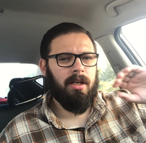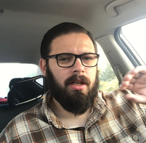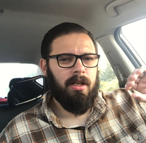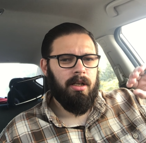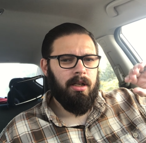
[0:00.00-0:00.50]

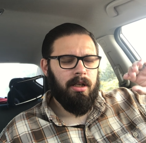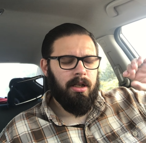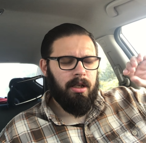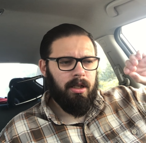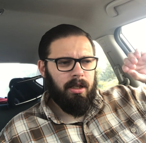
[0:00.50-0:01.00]

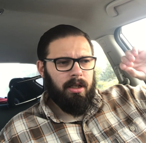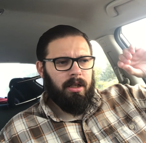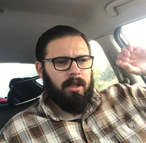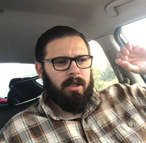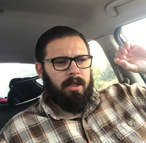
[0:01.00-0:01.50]

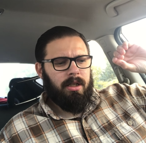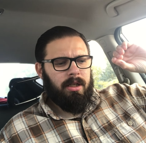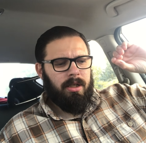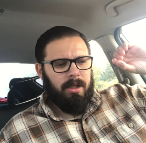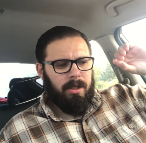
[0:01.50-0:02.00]

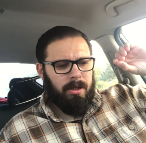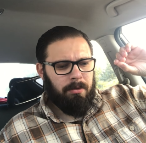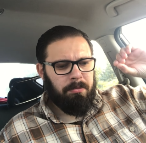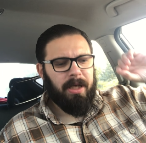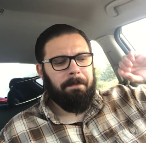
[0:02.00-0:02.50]

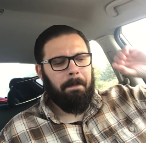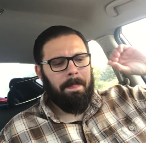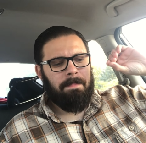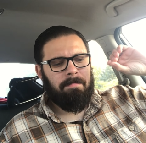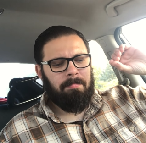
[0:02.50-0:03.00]

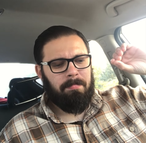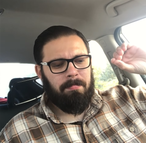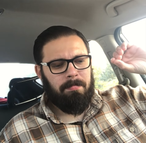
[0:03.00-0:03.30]
No one is speaking in this clip.